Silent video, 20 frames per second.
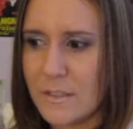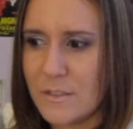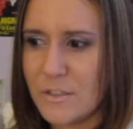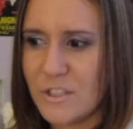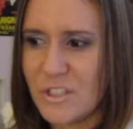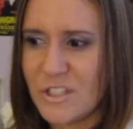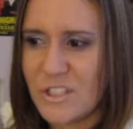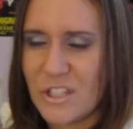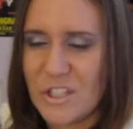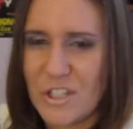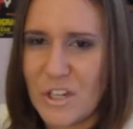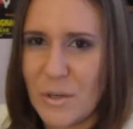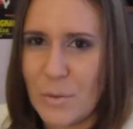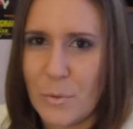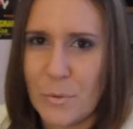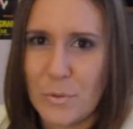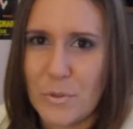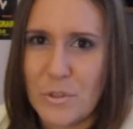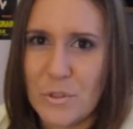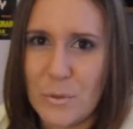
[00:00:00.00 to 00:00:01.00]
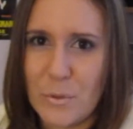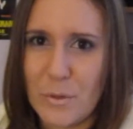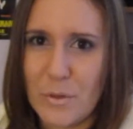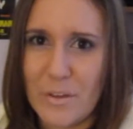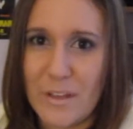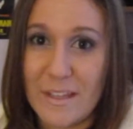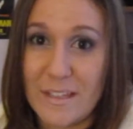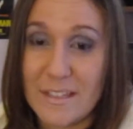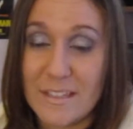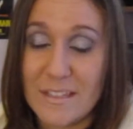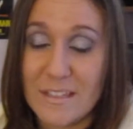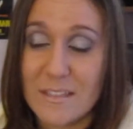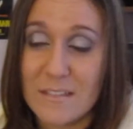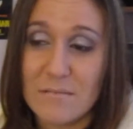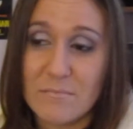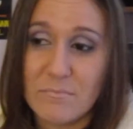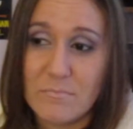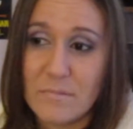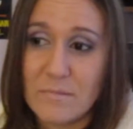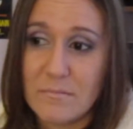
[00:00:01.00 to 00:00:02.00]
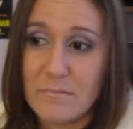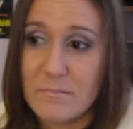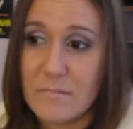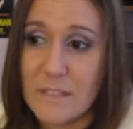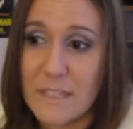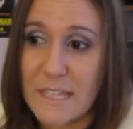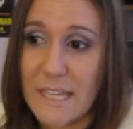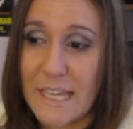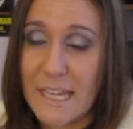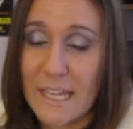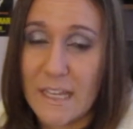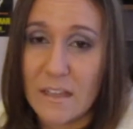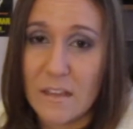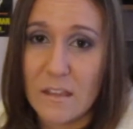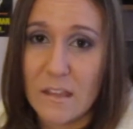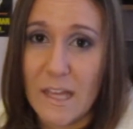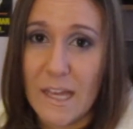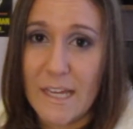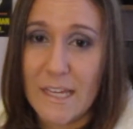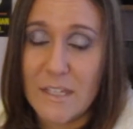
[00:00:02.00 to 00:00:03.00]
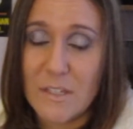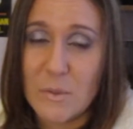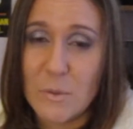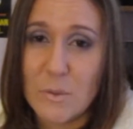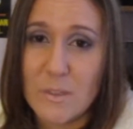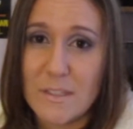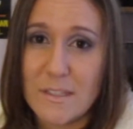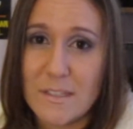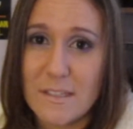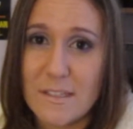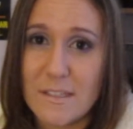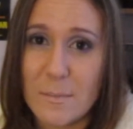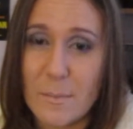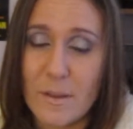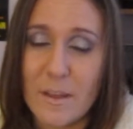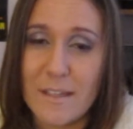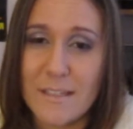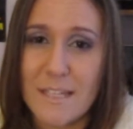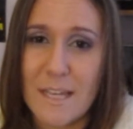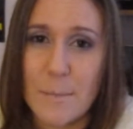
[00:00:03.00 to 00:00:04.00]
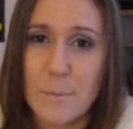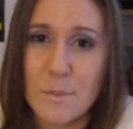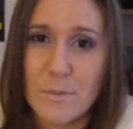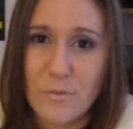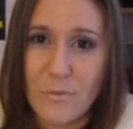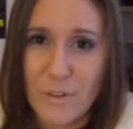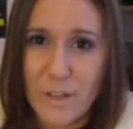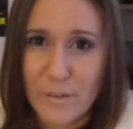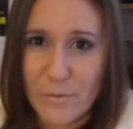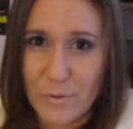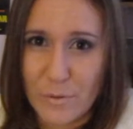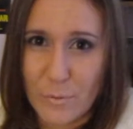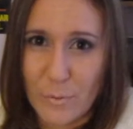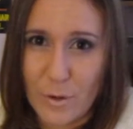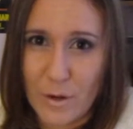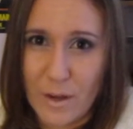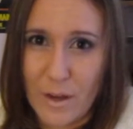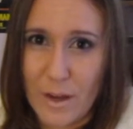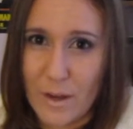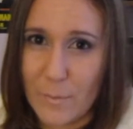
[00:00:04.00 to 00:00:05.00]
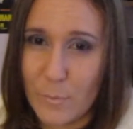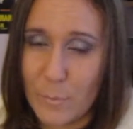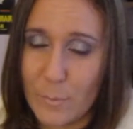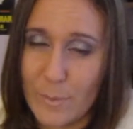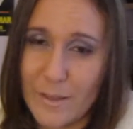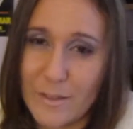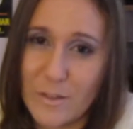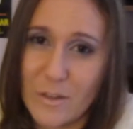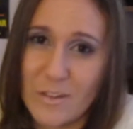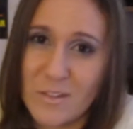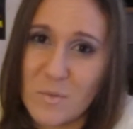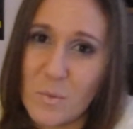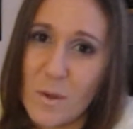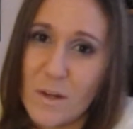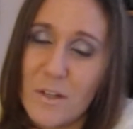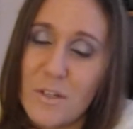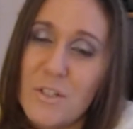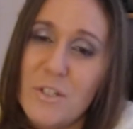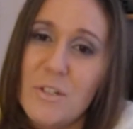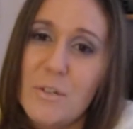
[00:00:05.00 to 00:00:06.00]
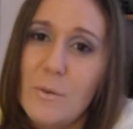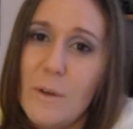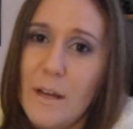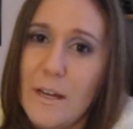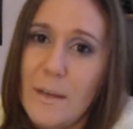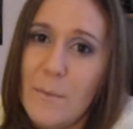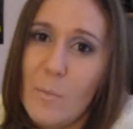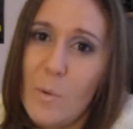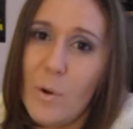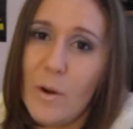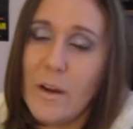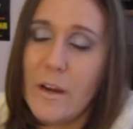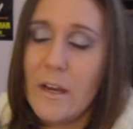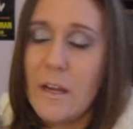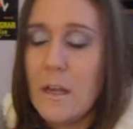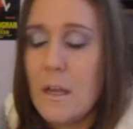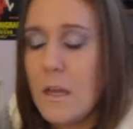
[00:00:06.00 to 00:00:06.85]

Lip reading: just a general chewer that's getting a lot into his system, a lot of times flavored rawhide will make dogs want to chew on it more.